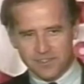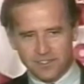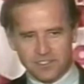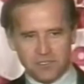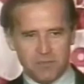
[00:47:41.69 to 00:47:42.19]

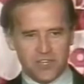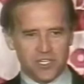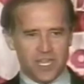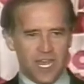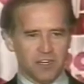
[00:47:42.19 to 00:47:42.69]
There's a
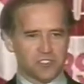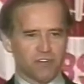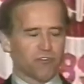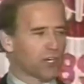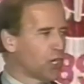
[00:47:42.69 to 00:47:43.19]
methodology
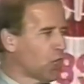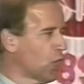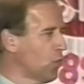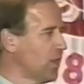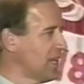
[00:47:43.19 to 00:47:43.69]
for
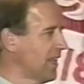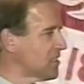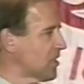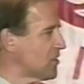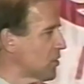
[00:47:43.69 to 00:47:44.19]
concluding that
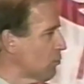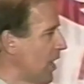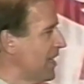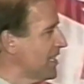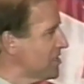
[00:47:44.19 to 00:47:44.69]
such a
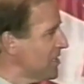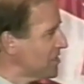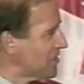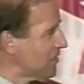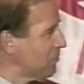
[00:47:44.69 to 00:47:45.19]
right
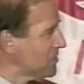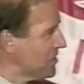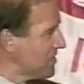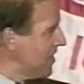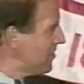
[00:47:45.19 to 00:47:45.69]
existed and was
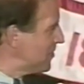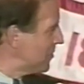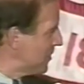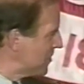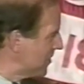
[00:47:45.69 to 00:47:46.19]
intended to
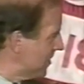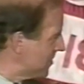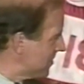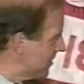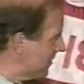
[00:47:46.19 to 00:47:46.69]
exist.